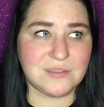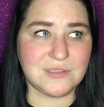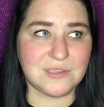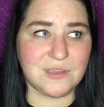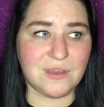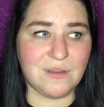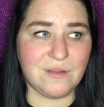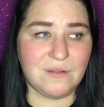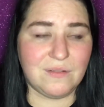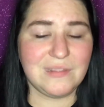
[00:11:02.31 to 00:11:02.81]

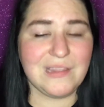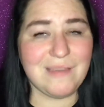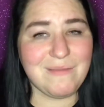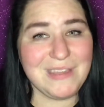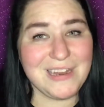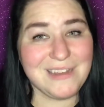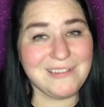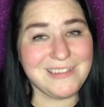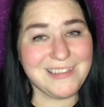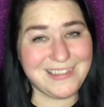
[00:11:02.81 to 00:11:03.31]
So let
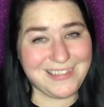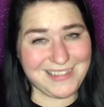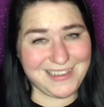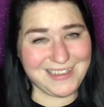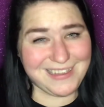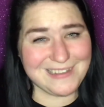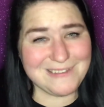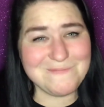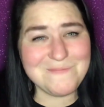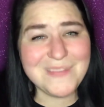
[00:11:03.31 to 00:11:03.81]
me know what you
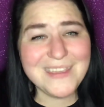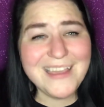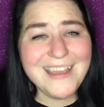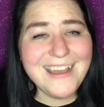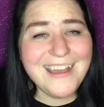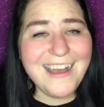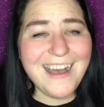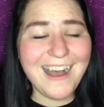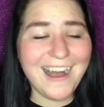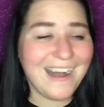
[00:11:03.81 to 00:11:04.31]
think.
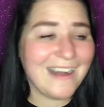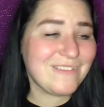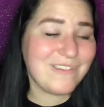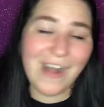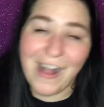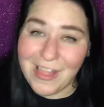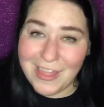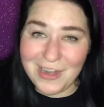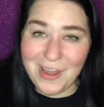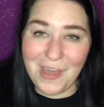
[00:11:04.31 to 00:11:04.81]
All in
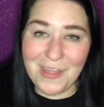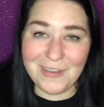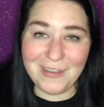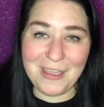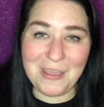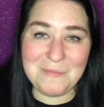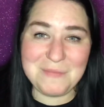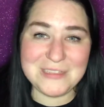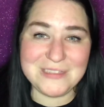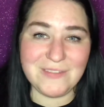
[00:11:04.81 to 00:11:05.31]
all though, I
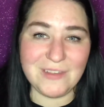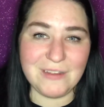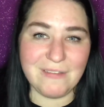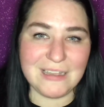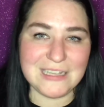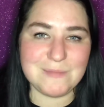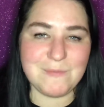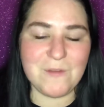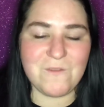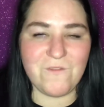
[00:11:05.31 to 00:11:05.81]
hope this video
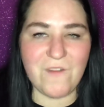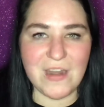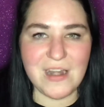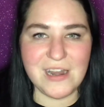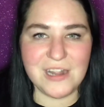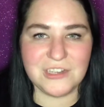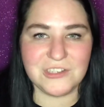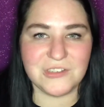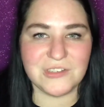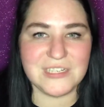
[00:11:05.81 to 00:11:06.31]
has been fun and
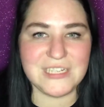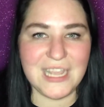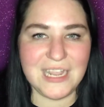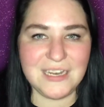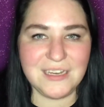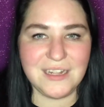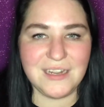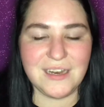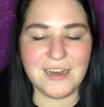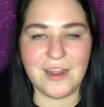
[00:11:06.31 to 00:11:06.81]

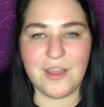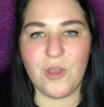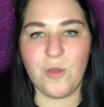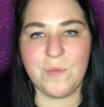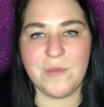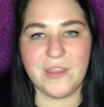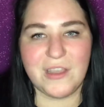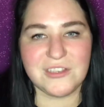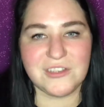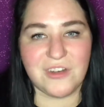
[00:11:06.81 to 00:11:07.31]
entertaining, and I hope
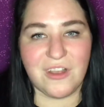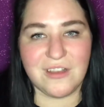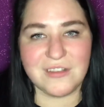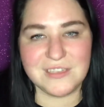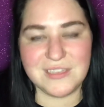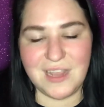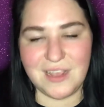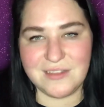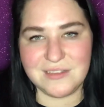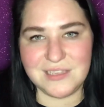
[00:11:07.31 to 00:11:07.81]
you guys are all
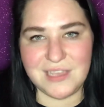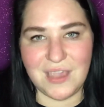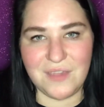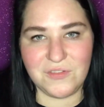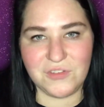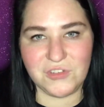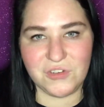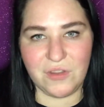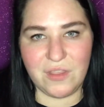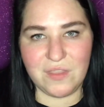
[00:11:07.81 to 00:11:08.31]
staying
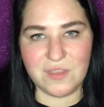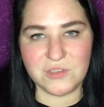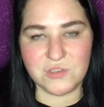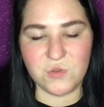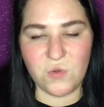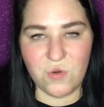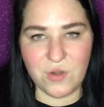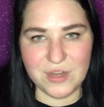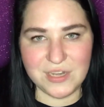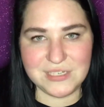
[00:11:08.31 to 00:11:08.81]
safe during this
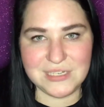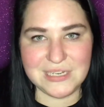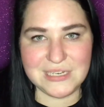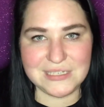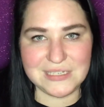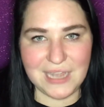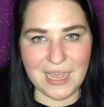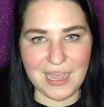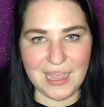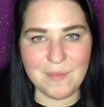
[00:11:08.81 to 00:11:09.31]
quarantine
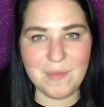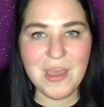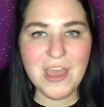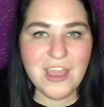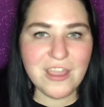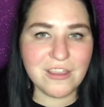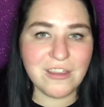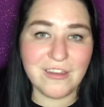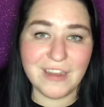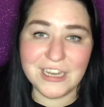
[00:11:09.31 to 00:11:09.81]
time.
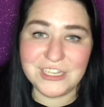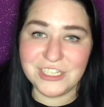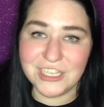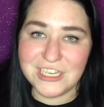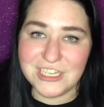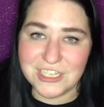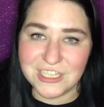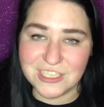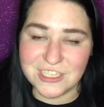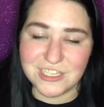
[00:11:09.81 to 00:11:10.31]

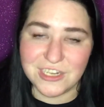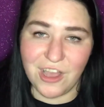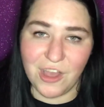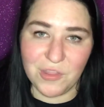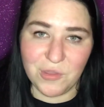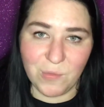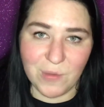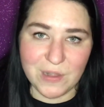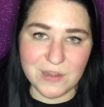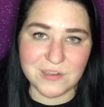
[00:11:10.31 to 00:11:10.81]
Congratulations to all
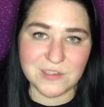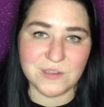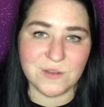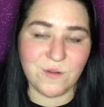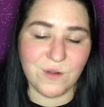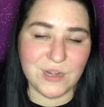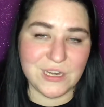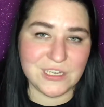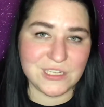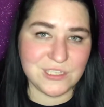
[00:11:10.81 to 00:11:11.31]
the winners,
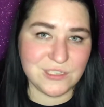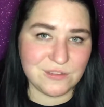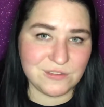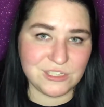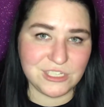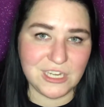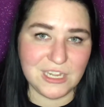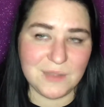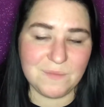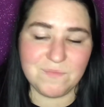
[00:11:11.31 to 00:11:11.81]
according to
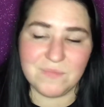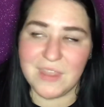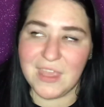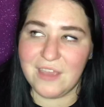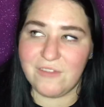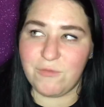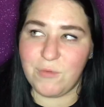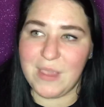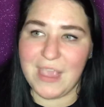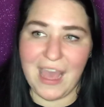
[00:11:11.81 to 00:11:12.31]
Sushi.
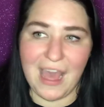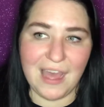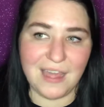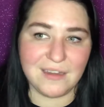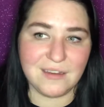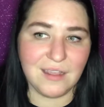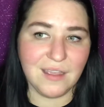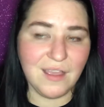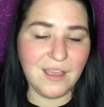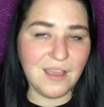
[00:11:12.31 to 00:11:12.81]
If we
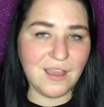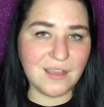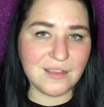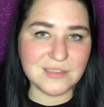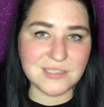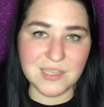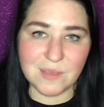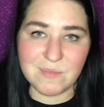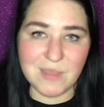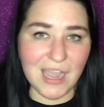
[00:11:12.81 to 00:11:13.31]
had
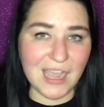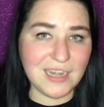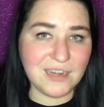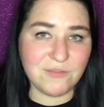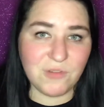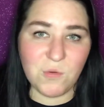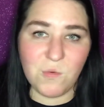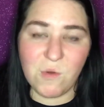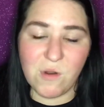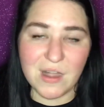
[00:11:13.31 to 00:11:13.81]
some kind
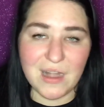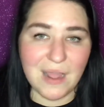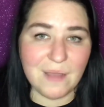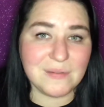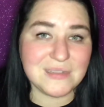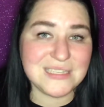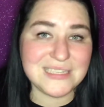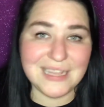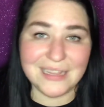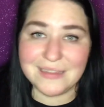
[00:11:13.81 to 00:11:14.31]
of award, I
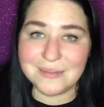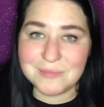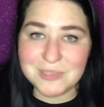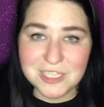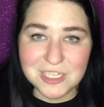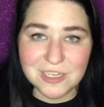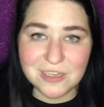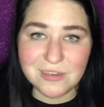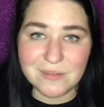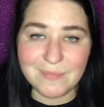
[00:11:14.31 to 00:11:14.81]
would send them
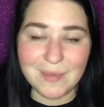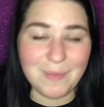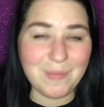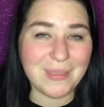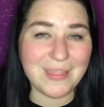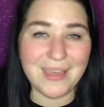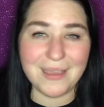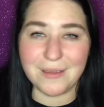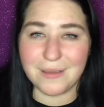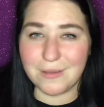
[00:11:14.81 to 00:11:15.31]
to you.
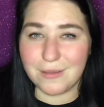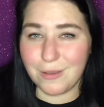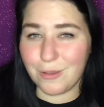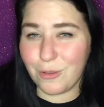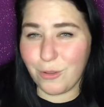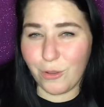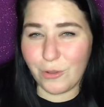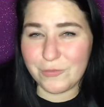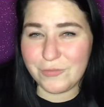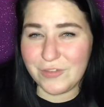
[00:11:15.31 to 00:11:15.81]
Maybe like
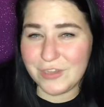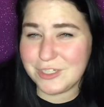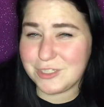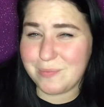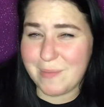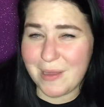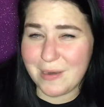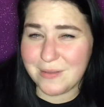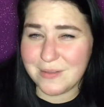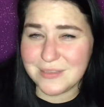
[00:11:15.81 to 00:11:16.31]
goldfish
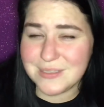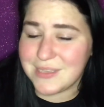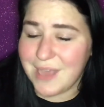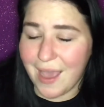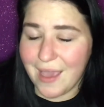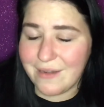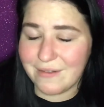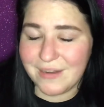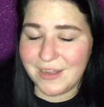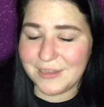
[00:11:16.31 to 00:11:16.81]
medals,
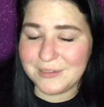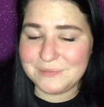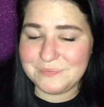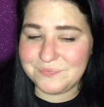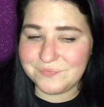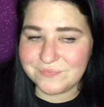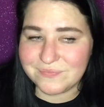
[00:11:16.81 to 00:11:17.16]
I don't know.